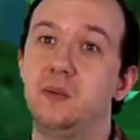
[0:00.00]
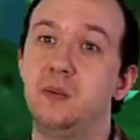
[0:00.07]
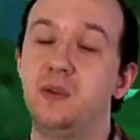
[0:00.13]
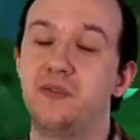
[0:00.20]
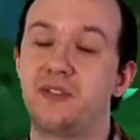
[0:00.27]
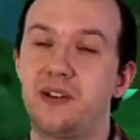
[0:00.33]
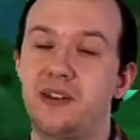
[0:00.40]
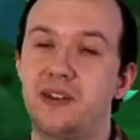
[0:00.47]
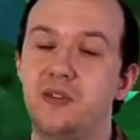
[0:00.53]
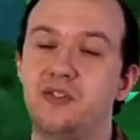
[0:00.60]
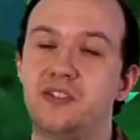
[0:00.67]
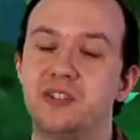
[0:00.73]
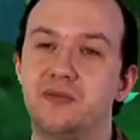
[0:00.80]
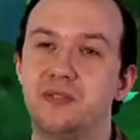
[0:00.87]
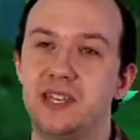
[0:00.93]
We were very
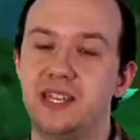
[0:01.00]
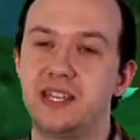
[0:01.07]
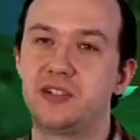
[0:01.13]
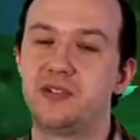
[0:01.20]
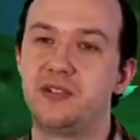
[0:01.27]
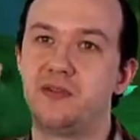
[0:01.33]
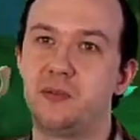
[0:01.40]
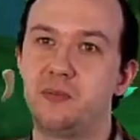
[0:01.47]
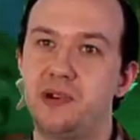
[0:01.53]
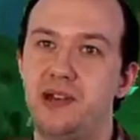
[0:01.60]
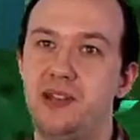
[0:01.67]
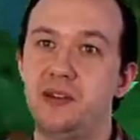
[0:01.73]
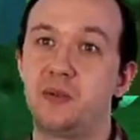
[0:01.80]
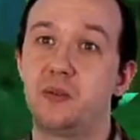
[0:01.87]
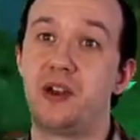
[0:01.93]
conscious of the history of the
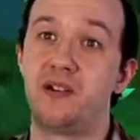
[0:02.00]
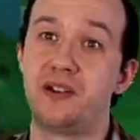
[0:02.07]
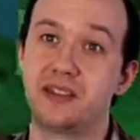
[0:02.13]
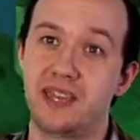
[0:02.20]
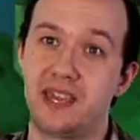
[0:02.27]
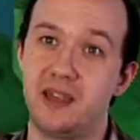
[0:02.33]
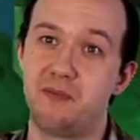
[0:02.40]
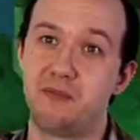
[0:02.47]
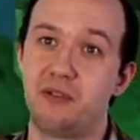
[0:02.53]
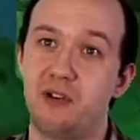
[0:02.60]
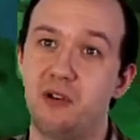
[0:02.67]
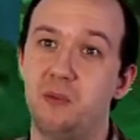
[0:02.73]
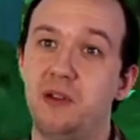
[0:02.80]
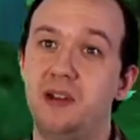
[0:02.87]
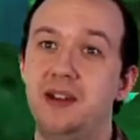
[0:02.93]
brand, where it came
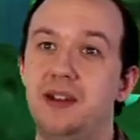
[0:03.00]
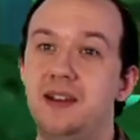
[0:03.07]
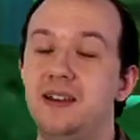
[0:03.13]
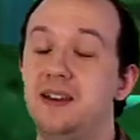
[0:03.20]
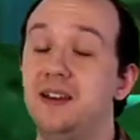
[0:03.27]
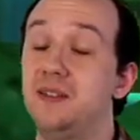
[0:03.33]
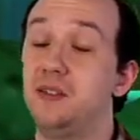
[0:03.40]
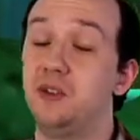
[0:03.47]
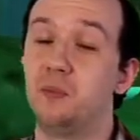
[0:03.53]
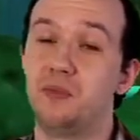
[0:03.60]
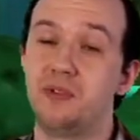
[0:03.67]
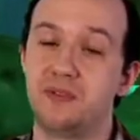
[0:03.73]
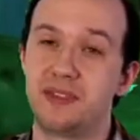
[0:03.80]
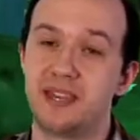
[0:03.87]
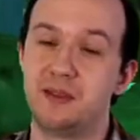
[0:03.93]
from, the
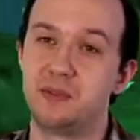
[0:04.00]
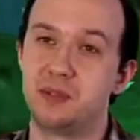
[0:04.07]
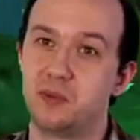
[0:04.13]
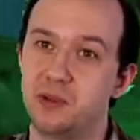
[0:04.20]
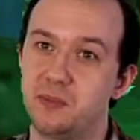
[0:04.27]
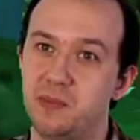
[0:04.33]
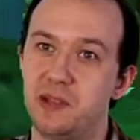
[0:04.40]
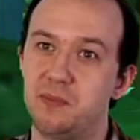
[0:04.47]
number of games that we'd